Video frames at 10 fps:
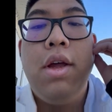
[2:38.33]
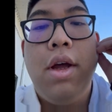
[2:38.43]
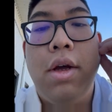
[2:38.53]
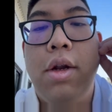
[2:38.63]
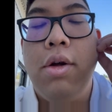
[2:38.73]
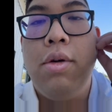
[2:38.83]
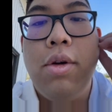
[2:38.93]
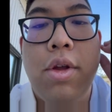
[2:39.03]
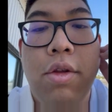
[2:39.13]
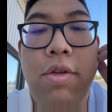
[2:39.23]
I'm gonna go to
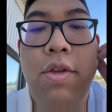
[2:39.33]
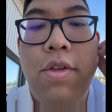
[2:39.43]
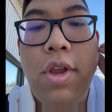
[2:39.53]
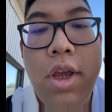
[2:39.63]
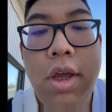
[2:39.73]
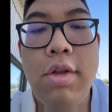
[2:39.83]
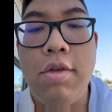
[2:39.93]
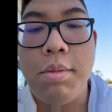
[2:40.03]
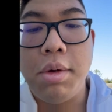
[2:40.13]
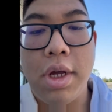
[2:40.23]
QCC
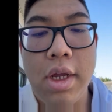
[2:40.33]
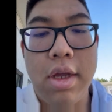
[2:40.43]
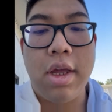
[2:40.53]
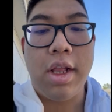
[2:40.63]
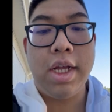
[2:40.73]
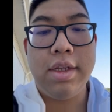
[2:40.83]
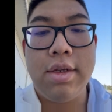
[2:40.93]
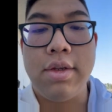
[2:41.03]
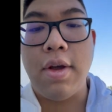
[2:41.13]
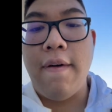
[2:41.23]
to my class.
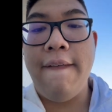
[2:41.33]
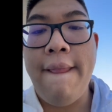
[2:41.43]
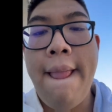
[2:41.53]
So